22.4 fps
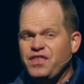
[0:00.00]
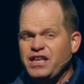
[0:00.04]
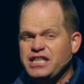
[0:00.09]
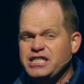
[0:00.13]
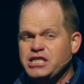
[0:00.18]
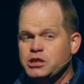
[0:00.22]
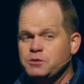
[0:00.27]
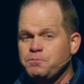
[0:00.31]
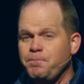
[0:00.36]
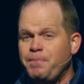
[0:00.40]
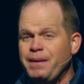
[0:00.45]

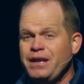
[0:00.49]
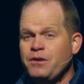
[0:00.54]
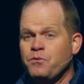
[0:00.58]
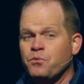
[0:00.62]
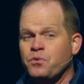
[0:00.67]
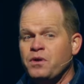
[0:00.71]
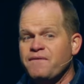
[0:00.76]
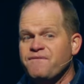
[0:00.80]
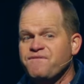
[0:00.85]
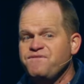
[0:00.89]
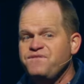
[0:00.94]
that's been
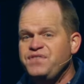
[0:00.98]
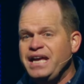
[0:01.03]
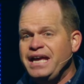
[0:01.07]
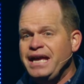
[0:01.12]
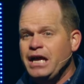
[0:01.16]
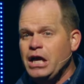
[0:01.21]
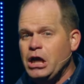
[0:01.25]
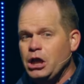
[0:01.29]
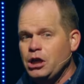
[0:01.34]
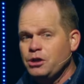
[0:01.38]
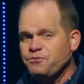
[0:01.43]

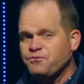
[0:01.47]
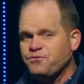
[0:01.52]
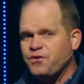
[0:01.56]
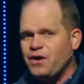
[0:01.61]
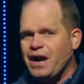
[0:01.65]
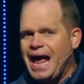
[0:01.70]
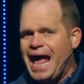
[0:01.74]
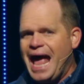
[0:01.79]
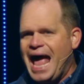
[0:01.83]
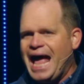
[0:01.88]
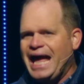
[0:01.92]
revealed
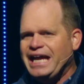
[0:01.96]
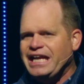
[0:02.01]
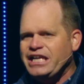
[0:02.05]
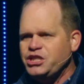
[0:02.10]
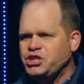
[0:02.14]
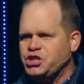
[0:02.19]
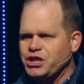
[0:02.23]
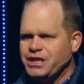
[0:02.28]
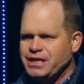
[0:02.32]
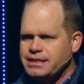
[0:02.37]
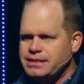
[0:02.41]
for
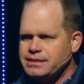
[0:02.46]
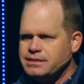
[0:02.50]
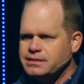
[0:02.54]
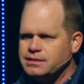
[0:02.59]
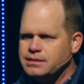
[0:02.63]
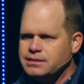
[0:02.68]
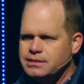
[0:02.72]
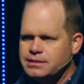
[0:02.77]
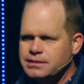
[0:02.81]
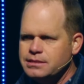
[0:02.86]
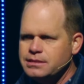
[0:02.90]

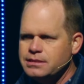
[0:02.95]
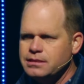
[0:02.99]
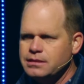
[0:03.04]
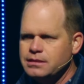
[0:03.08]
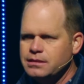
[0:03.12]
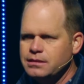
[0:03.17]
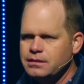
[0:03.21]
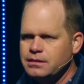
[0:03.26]
ages,